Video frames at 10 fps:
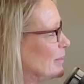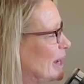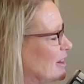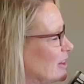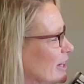
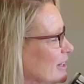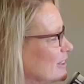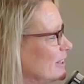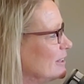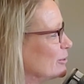
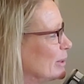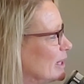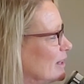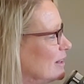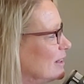athletically as
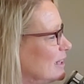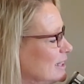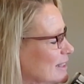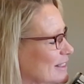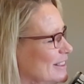well.
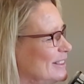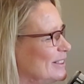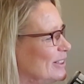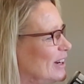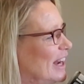
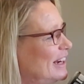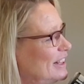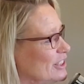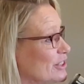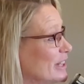So I
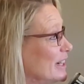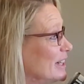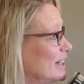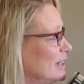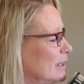enjoyed
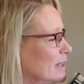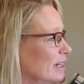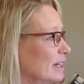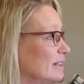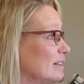it.
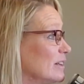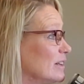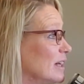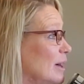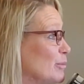It's a
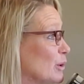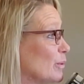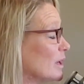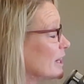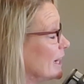lot more
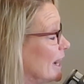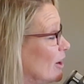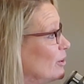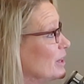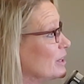work
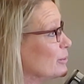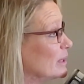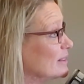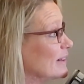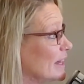now than it
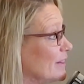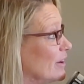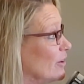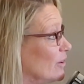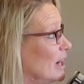was then,
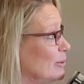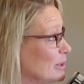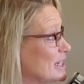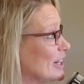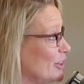though. I
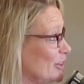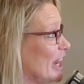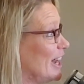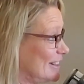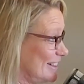will tell you
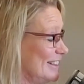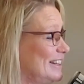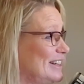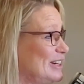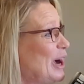that.
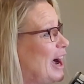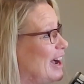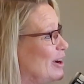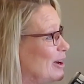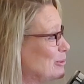
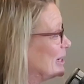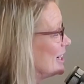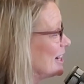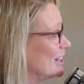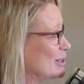We
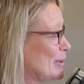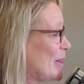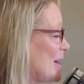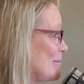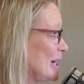did not
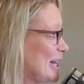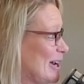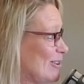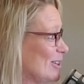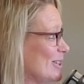spend that many
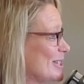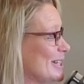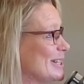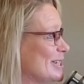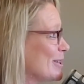hours
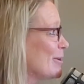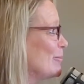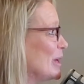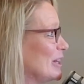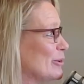in the gym
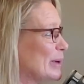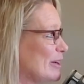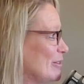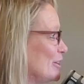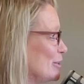and in the
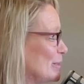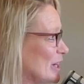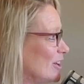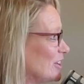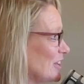weight room and
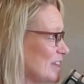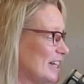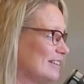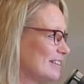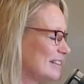all the
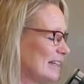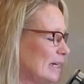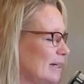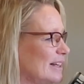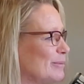things,
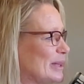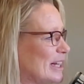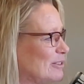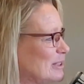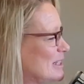but
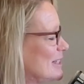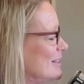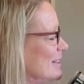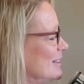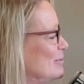that
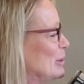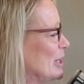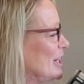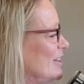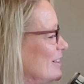was
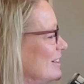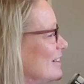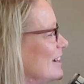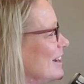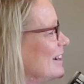more years
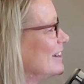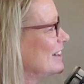than I